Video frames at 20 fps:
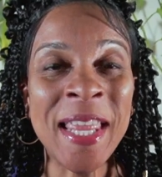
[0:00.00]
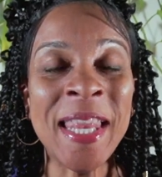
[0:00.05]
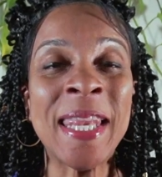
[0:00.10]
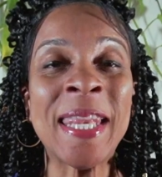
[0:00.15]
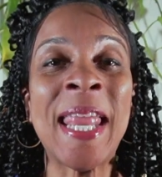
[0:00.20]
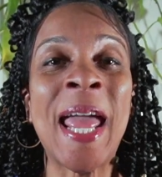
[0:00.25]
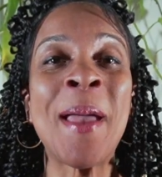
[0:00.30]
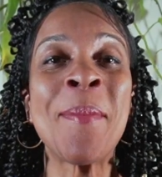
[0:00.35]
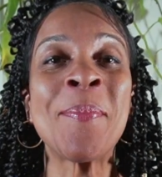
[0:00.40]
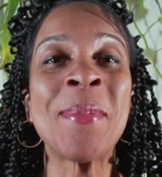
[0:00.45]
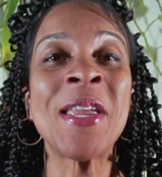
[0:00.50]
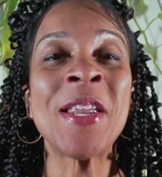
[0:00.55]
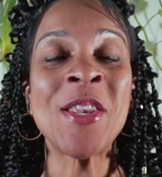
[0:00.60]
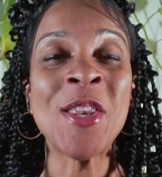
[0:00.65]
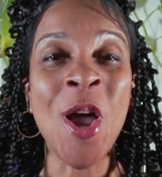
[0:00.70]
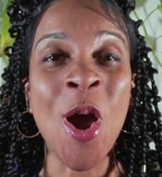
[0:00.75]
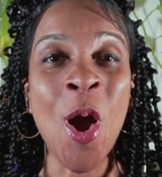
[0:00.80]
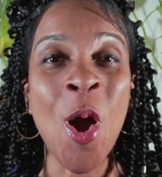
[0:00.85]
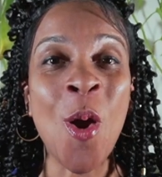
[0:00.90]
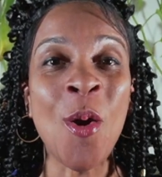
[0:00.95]
Let me
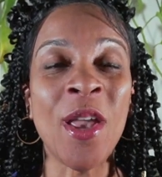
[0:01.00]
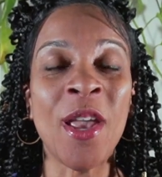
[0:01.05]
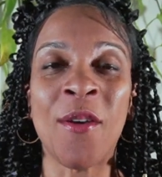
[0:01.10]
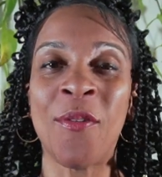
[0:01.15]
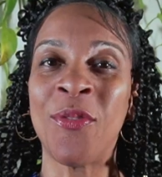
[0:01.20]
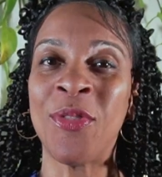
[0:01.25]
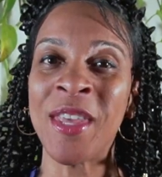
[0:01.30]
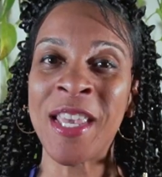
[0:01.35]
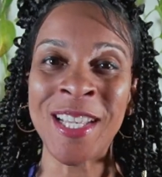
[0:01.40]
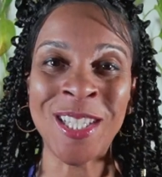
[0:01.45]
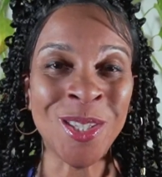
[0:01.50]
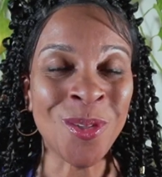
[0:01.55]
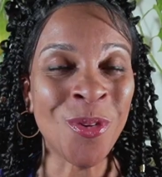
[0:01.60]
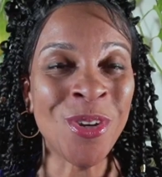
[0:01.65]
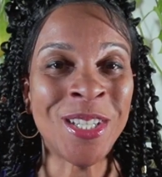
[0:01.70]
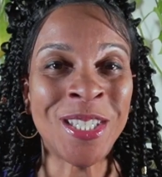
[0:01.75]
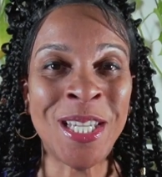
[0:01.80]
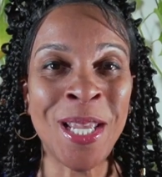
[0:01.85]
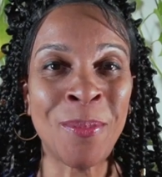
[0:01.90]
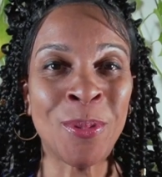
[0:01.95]
know if these
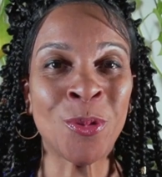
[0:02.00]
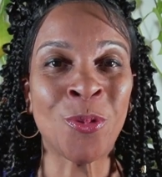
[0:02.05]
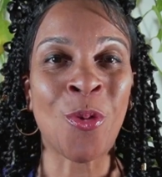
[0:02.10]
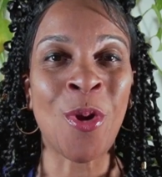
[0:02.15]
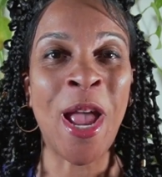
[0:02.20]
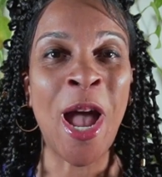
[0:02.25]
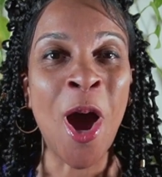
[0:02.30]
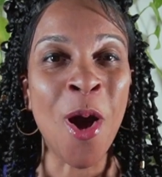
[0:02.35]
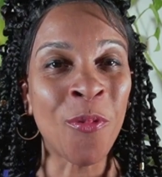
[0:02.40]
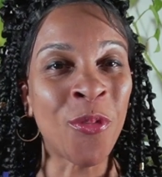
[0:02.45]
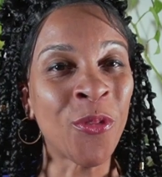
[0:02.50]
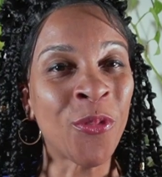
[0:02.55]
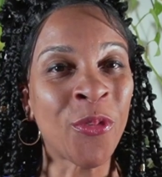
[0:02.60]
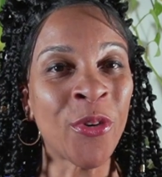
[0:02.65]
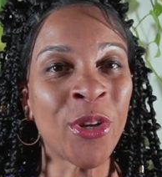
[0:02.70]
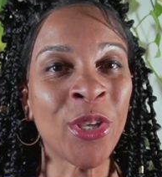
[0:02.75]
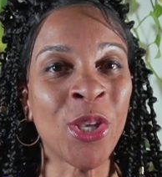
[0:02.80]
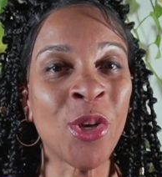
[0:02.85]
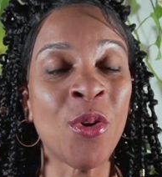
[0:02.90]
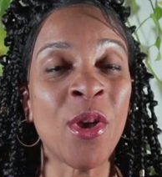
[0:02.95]
3 tips were helpful
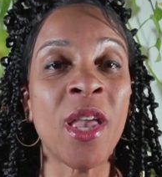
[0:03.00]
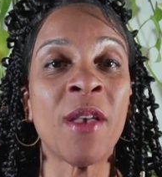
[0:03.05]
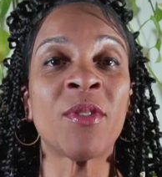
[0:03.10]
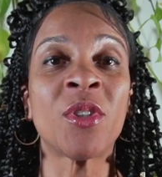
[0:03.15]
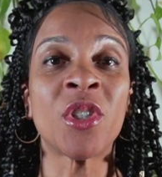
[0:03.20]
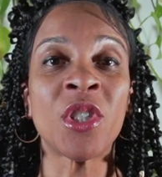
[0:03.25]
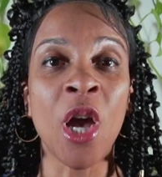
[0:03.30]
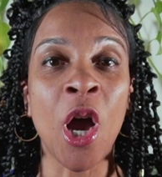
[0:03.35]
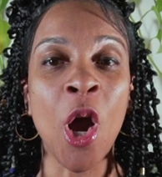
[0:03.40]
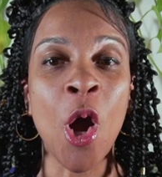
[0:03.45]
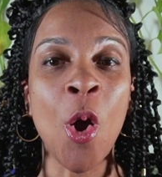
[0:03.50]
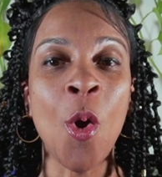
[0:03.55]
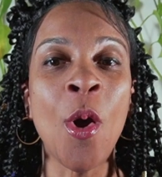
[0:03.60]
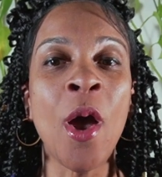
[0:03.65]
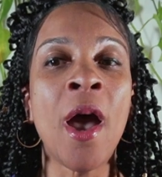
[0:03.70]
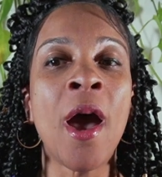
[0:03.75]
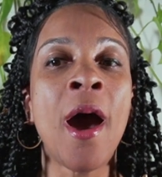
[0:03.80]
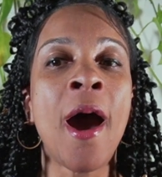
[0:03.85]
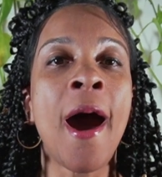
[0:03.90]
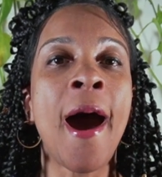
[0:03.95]
for you. If so,
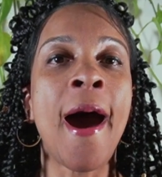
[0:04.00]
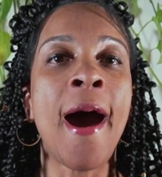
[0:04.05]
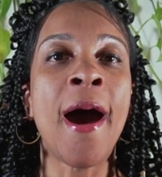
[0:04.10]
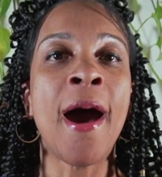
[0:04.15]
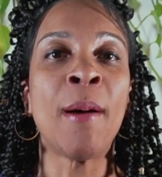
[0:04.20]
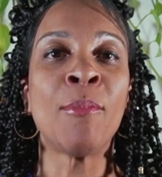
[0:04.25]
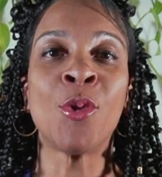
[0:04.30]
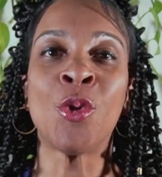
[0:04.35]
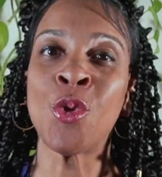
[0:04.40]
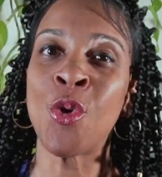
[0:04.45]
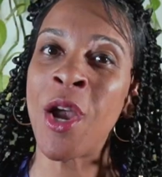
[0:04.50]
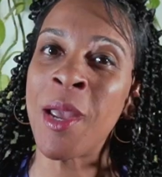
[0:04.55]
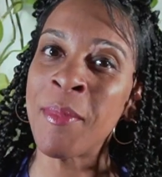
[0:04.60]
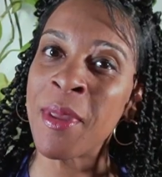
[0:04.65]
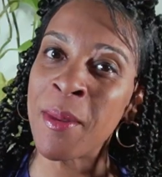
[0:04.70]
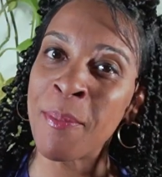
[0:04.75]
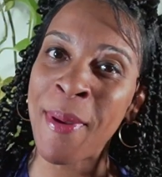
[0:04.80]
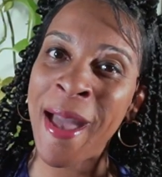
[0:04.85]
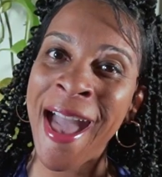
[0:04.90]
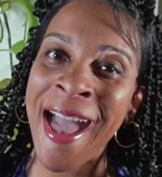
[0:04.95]
join
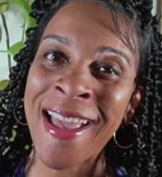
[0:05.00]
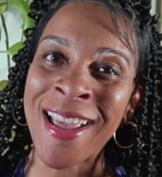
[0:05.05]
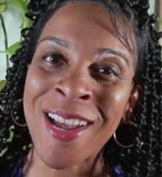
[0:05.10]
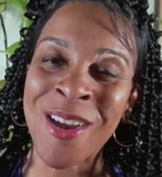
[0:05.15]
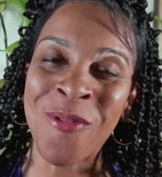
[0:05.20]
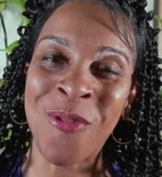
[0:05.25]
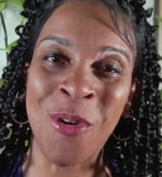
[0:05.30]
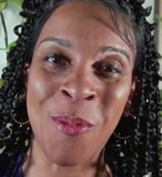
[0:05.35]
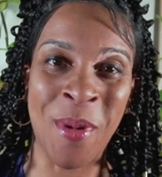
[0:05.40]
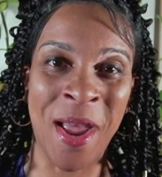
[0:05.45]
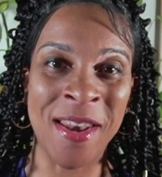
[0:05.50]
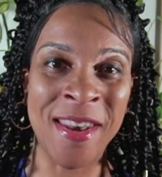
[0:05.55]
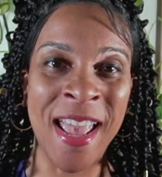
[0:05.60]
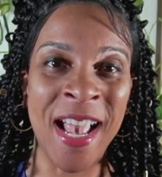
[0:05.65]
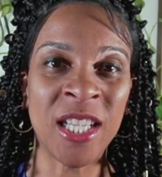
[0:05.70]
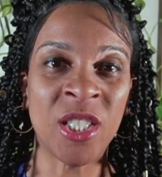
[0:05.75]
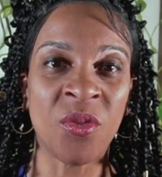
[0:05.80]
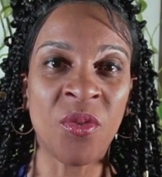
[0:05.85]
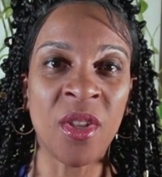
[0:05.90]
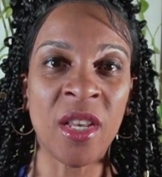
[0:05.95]
me back for my
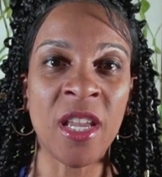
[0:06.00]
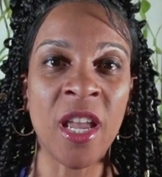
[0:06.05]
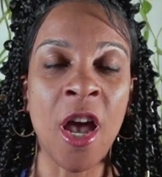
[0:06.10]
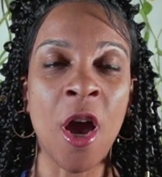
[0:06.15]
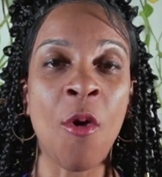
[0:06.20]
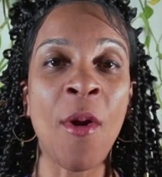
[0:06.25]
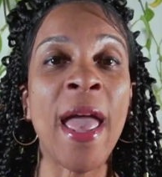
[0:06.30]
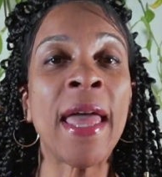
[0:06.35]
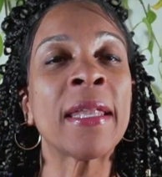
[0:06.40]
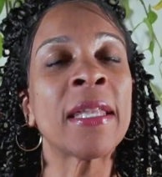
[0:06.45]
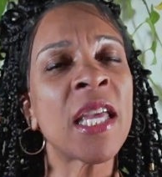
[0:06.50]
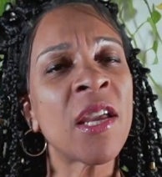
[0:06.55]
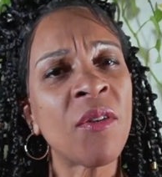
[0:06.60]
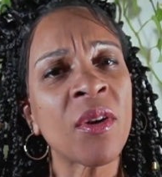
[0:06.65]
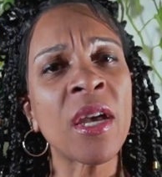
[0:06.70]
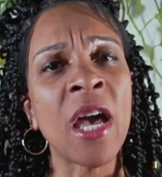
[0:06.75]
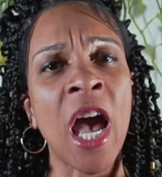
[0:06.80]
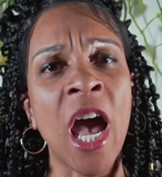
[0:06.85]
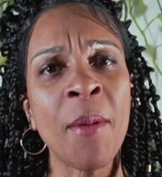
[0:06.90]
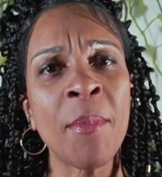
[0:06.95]
next video and leave
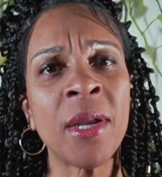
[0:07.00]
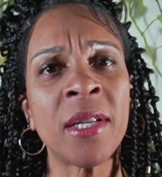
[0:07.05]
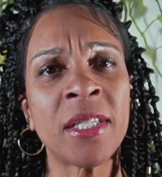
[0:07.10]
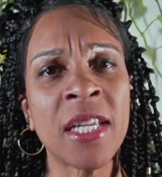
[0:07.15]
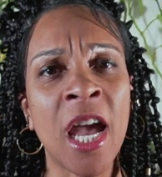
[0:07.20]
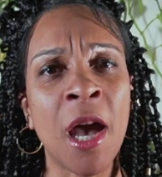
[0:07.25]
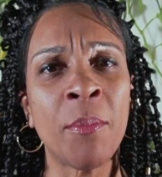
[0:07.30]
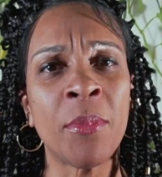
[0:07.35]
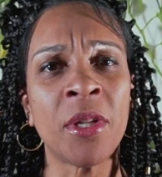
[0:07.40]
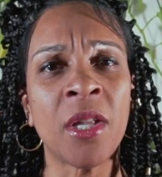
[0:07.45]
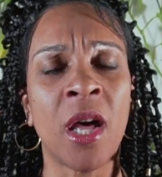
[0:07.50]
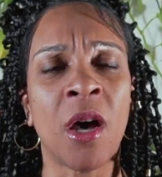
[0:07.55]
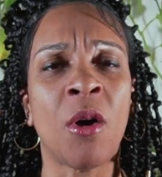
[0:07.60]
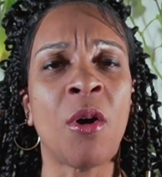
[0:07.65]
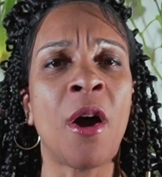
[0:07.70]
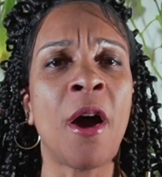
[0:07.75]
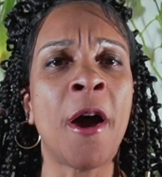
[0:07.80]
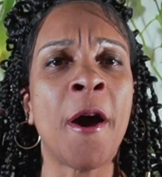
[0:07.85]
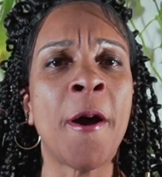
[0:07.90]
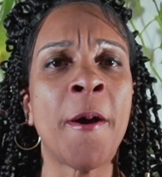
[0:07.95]
a comment down below.